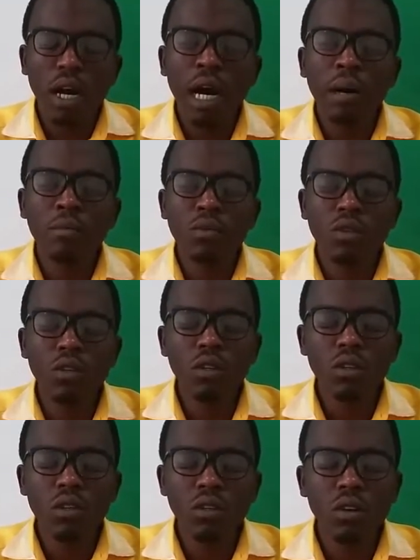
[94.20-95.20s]
I'm
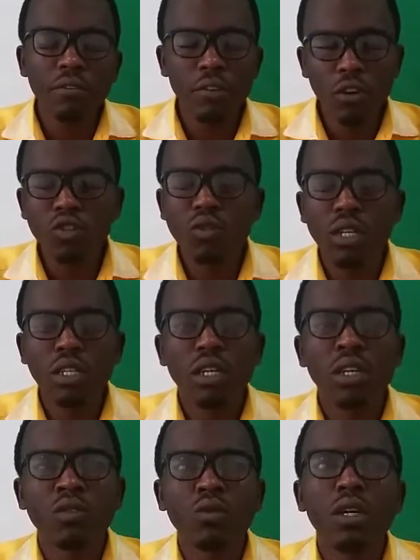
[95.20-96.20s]
so fortunate
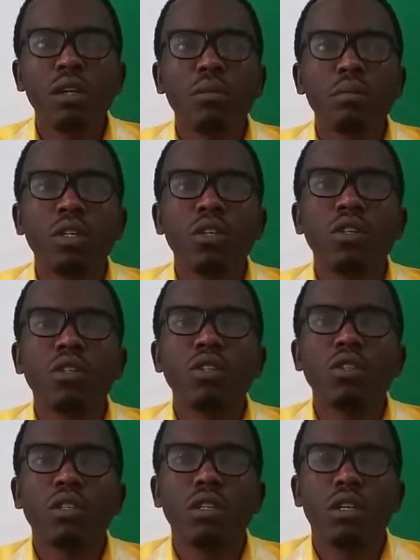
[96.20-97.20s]
as well
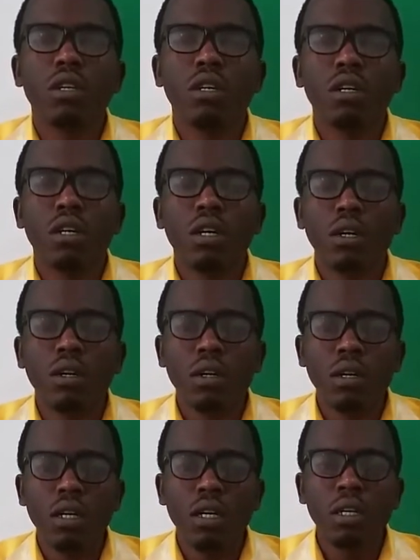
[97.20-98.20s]
because
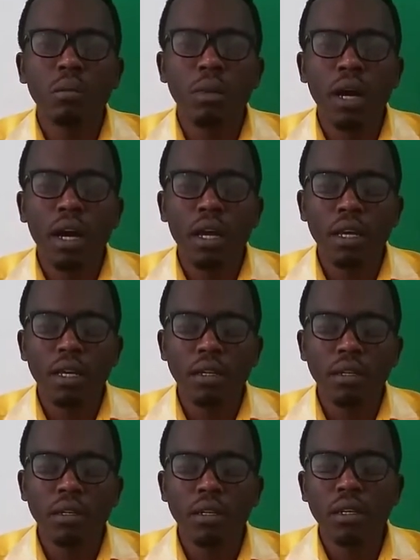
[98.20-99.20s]
in my
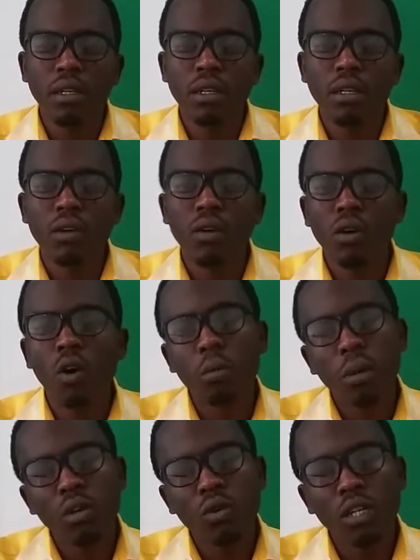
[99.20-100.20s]
all
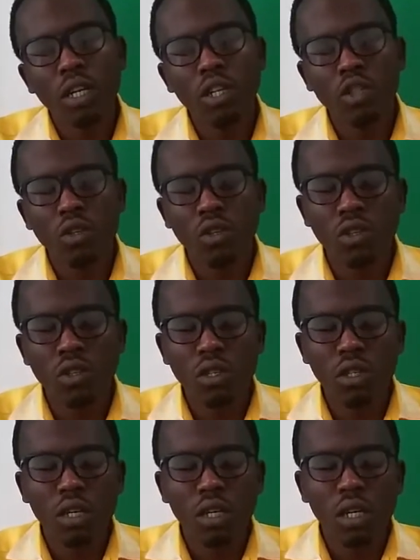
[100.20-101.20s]
my connections
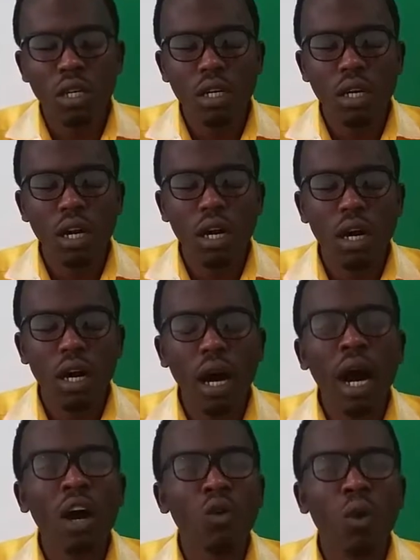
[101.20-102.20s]

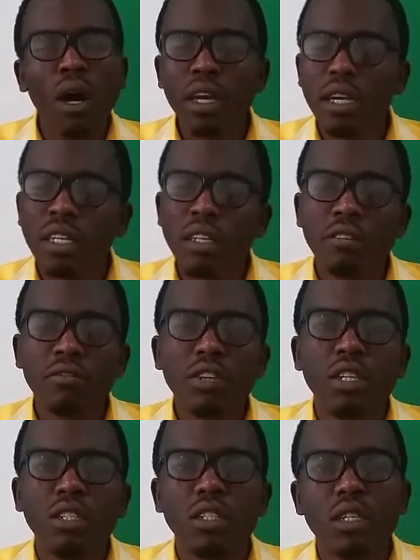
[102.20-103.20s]
are working in
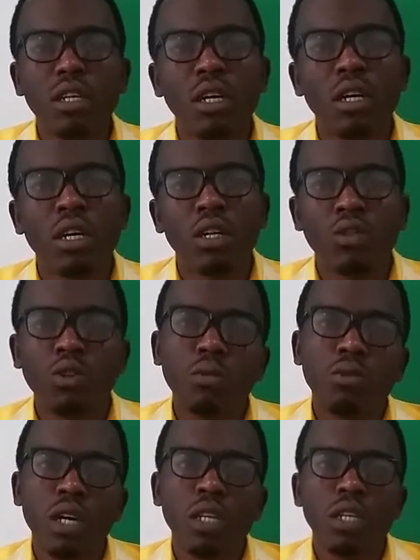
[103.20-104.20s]
different
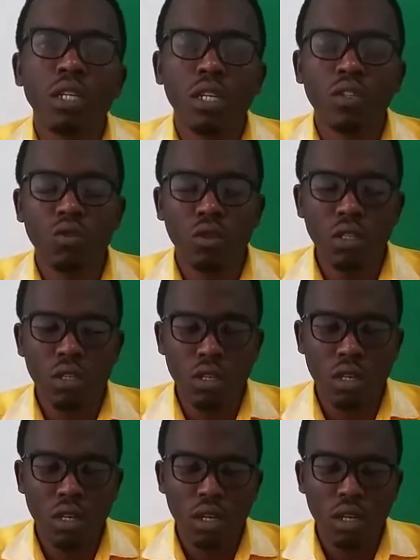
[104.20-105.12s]
jobs and industries,